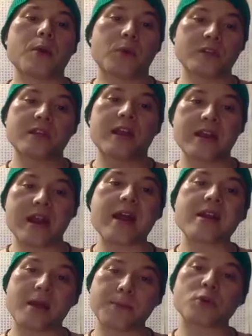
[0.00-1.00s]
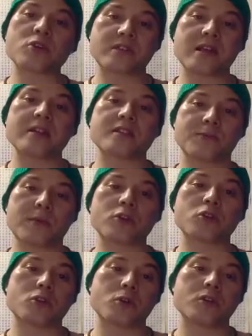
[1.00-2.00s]
once again, ninety-nine percent of
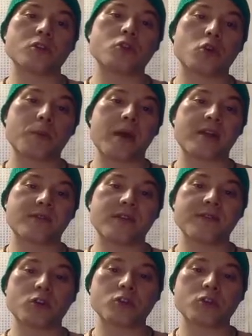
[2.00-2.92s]
mitral stenosis is due to rheumatic fever.